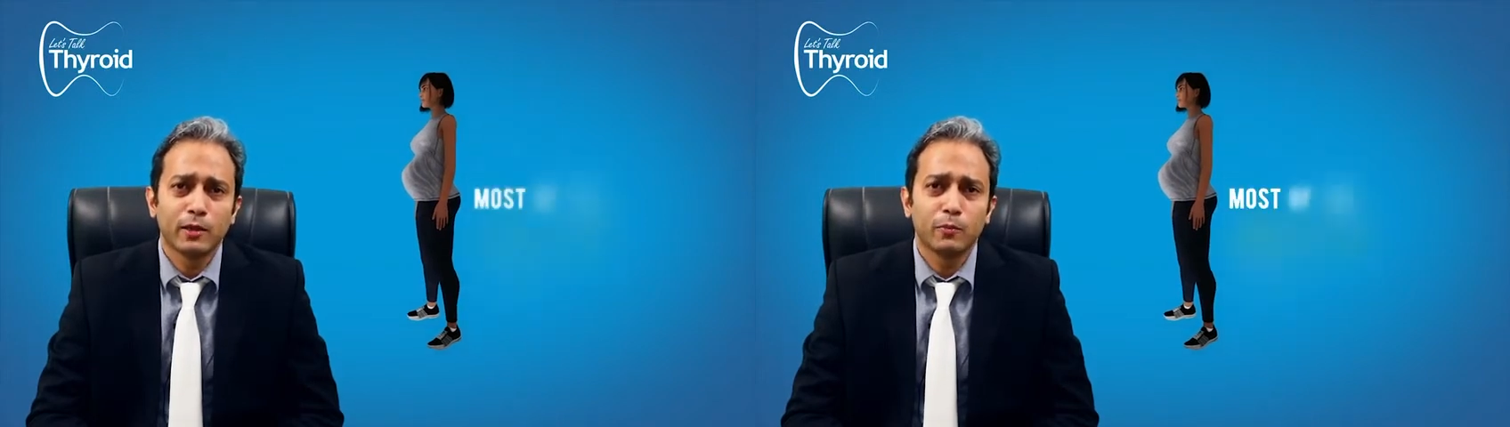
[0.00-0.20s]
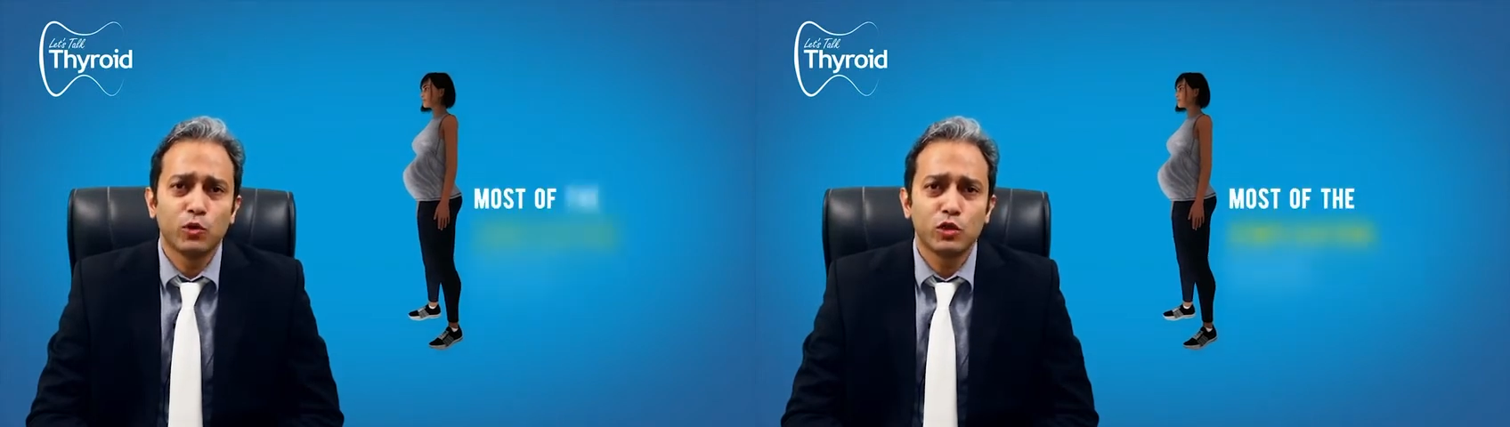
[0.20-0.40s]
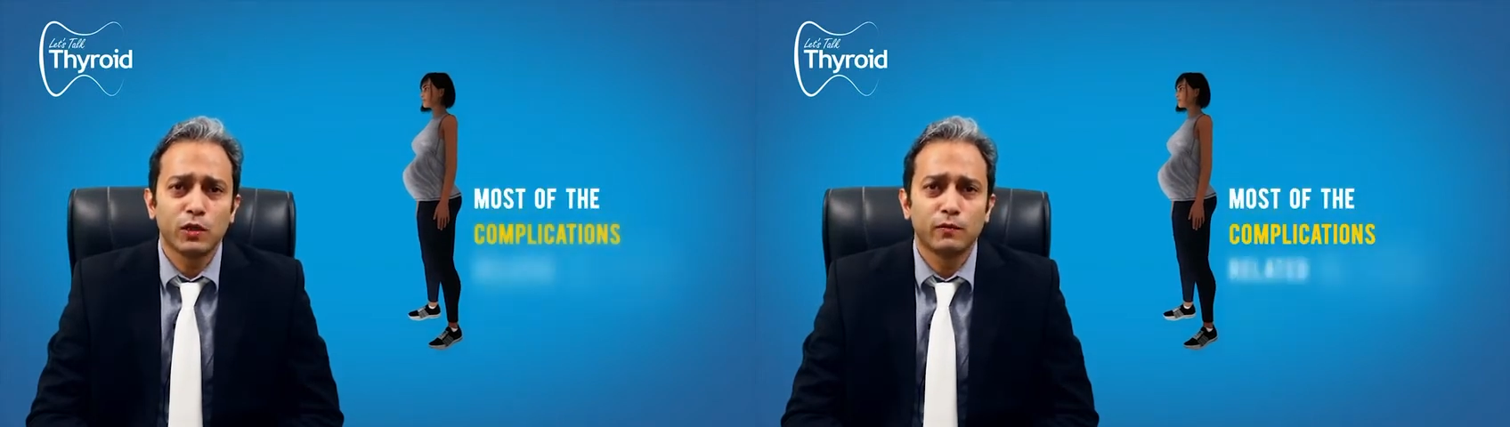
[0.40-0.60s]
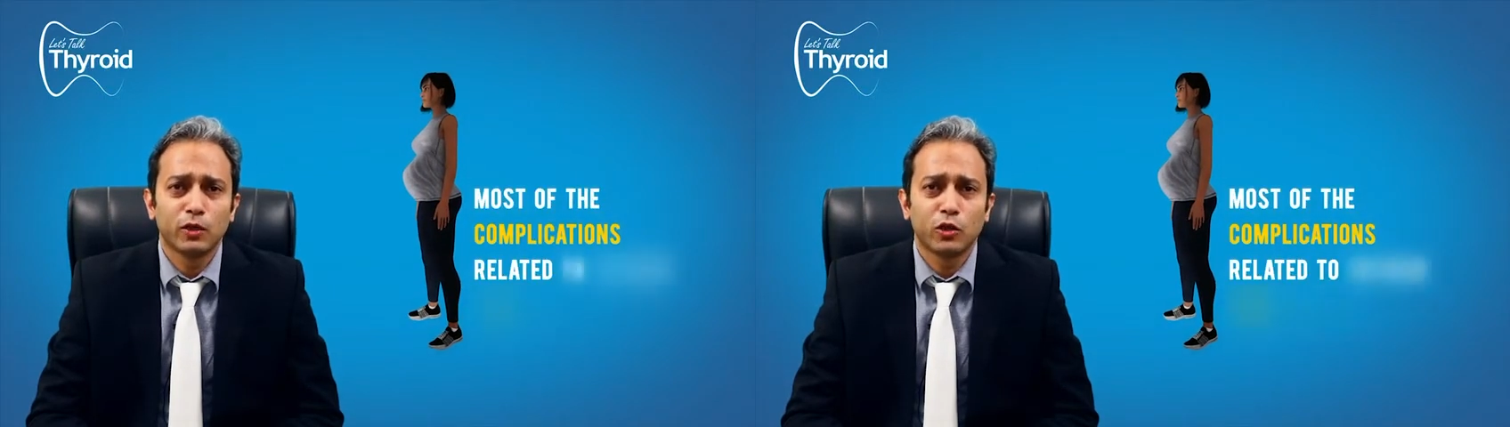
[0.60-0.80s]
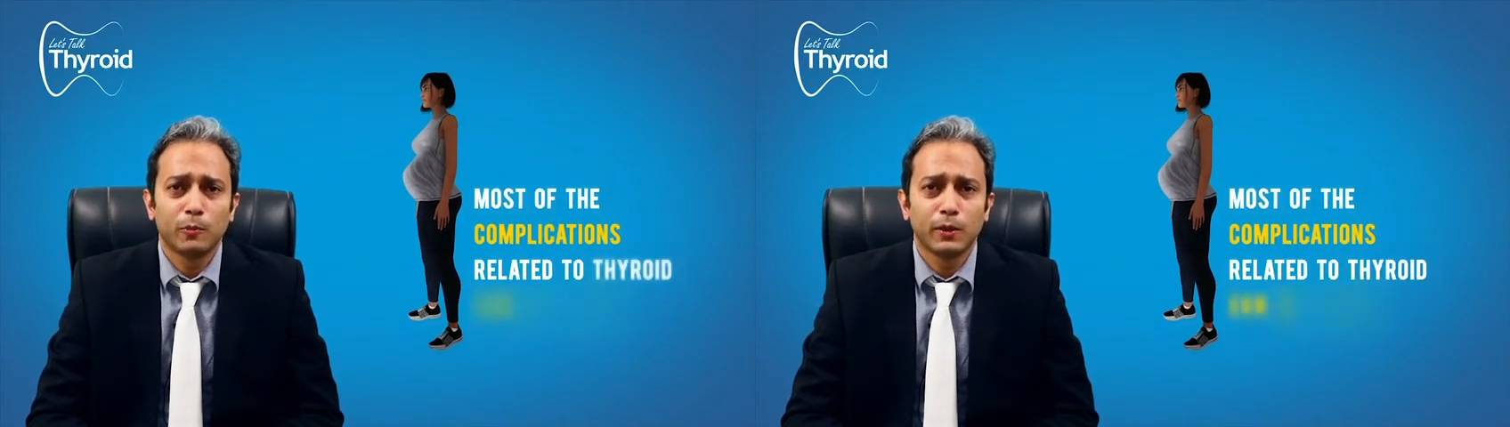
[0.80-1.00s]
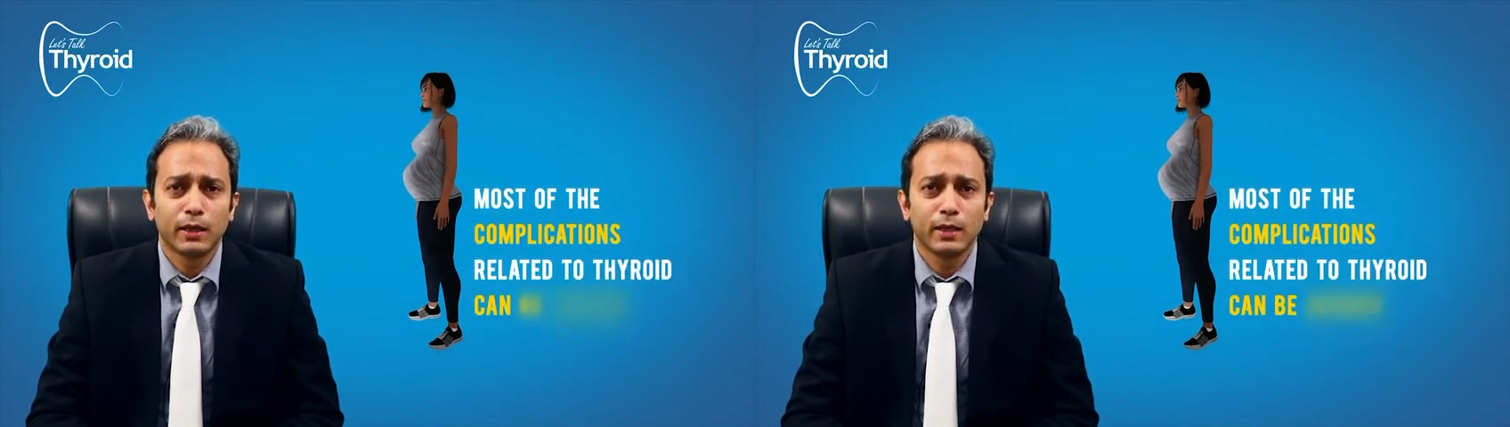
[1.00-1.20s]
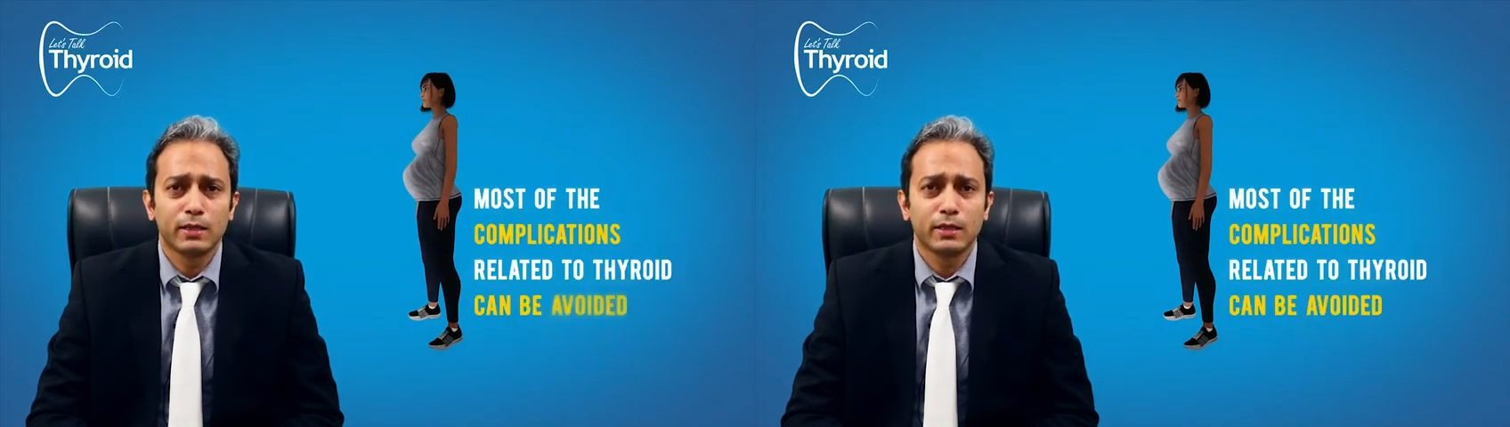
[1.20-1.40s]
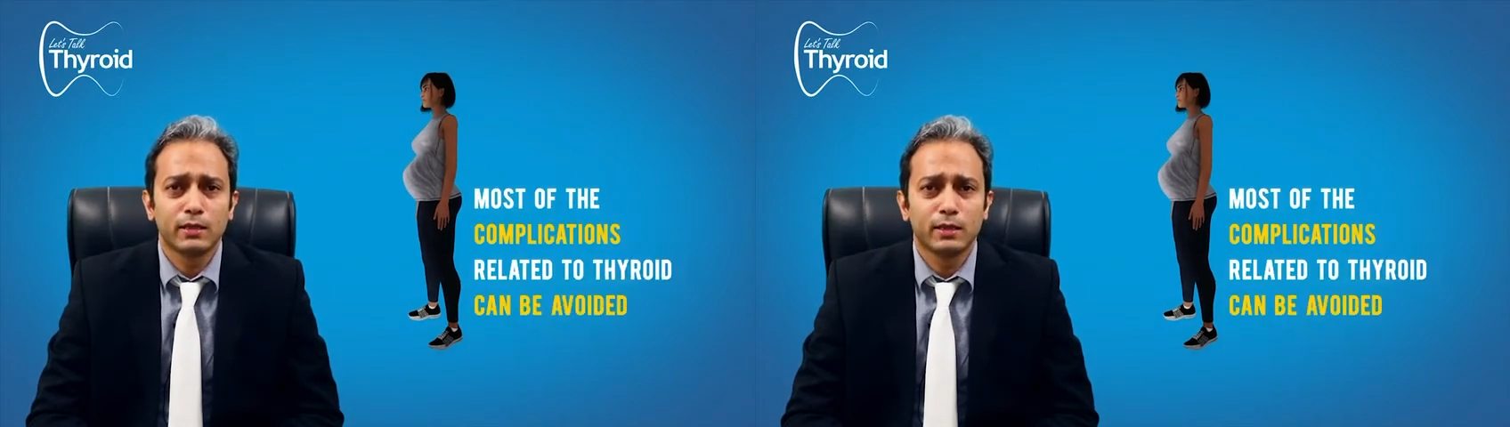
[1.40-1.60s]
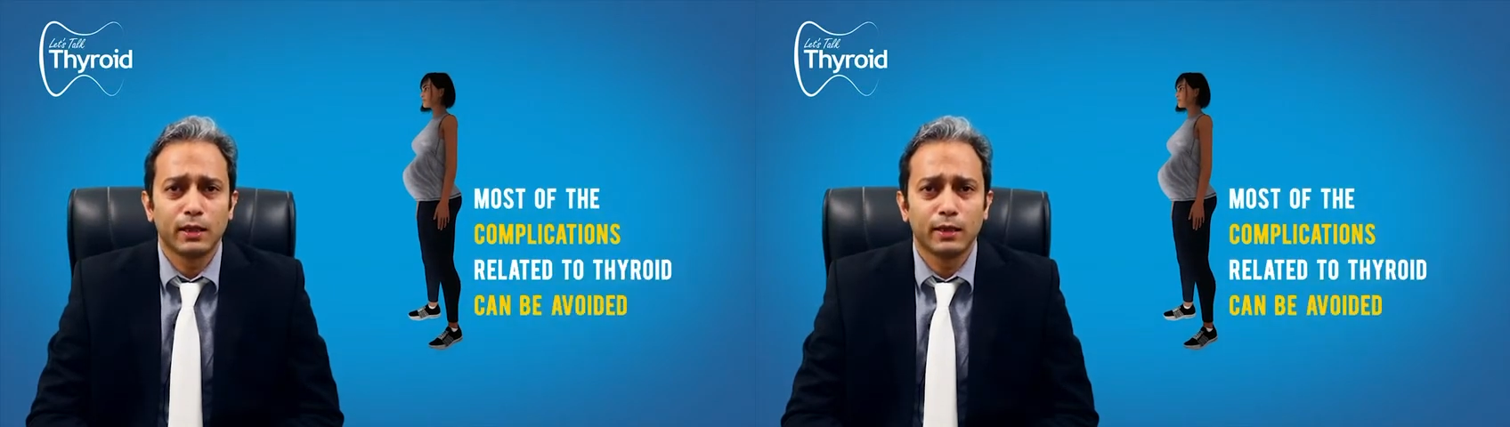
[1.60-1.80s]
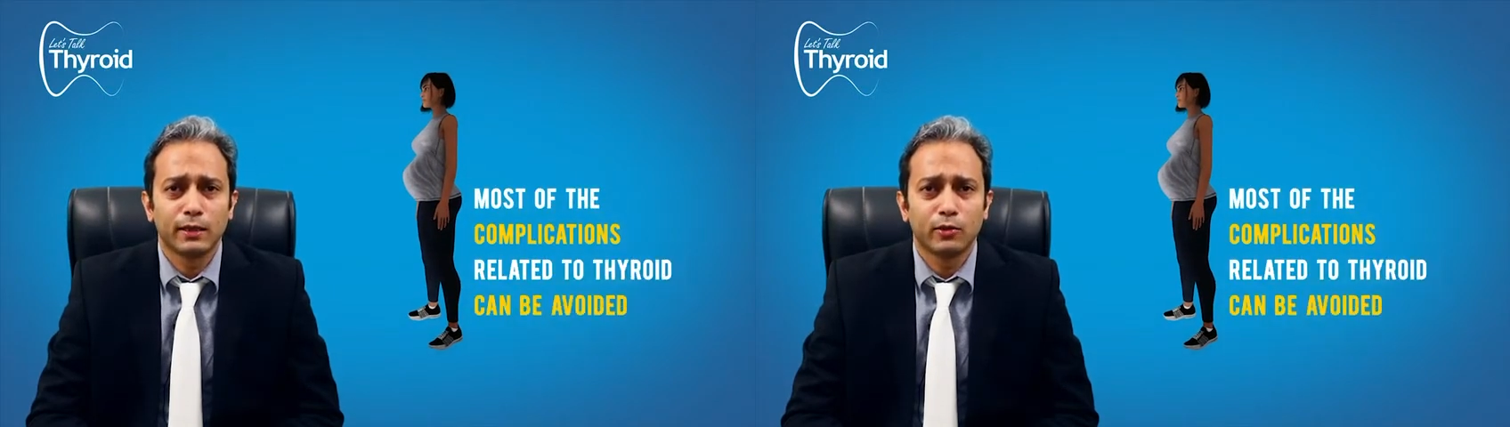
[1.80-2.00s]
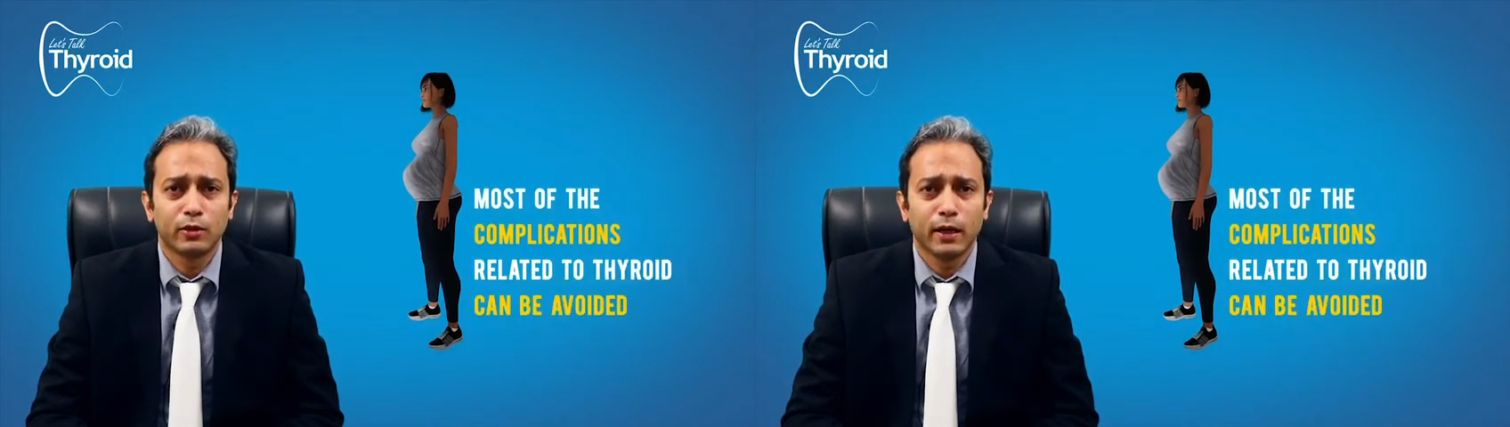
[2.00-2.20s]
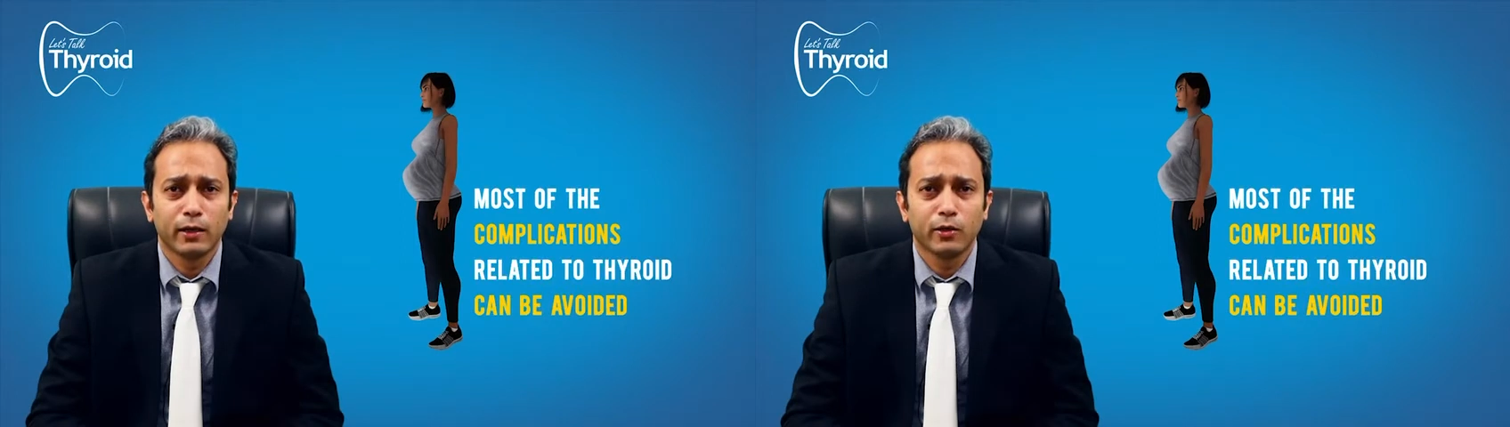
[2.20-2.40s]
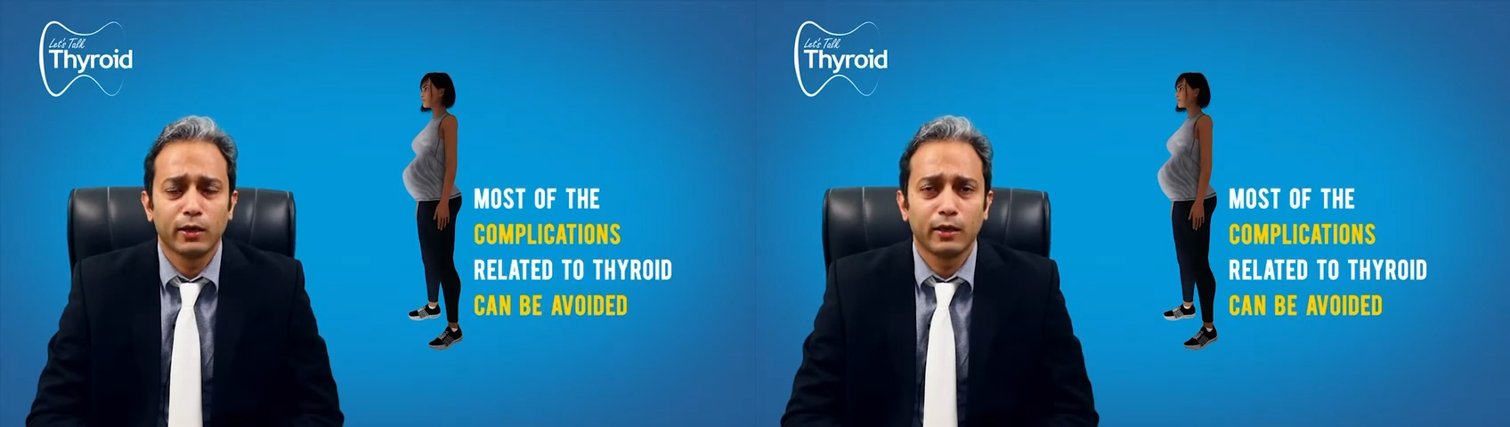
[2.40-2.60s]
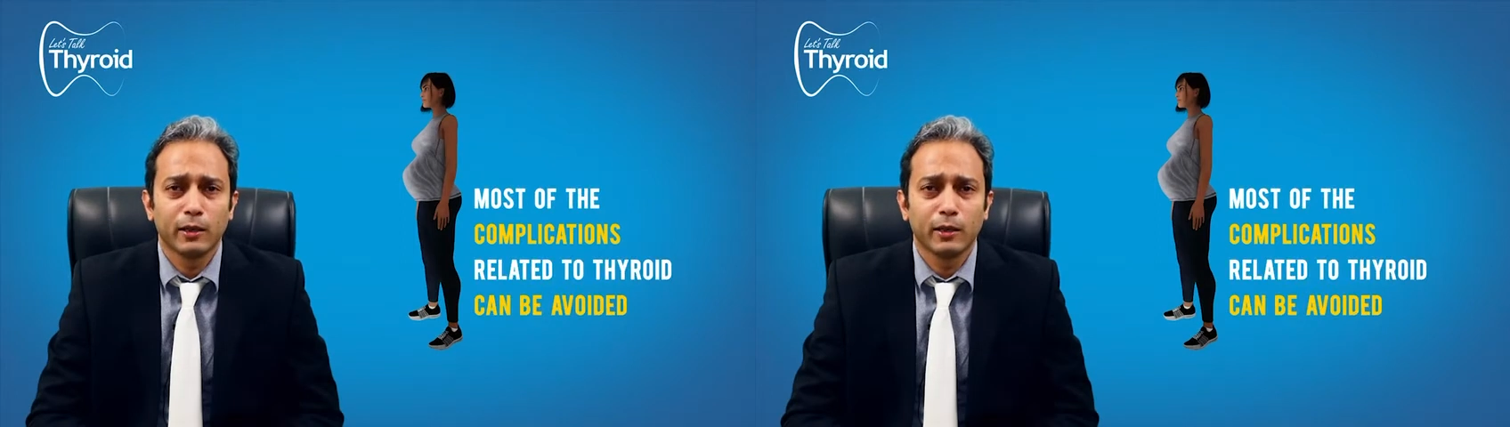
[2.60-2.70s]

and most of the complications related to thyroid